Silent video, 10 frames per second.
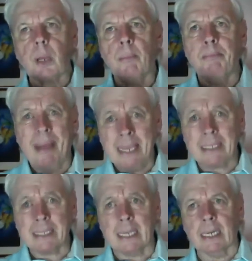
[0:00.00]

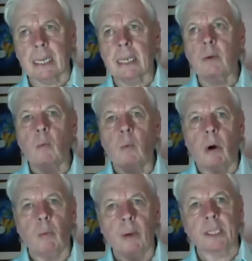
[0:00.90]
basically
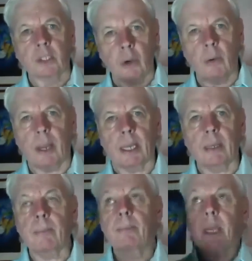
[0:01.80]
what we're
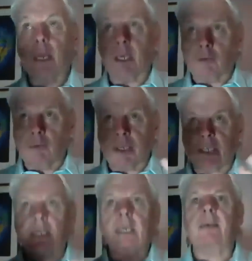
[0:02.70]
doing is
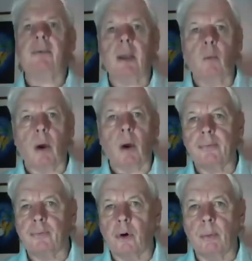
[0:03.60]
receiving waveform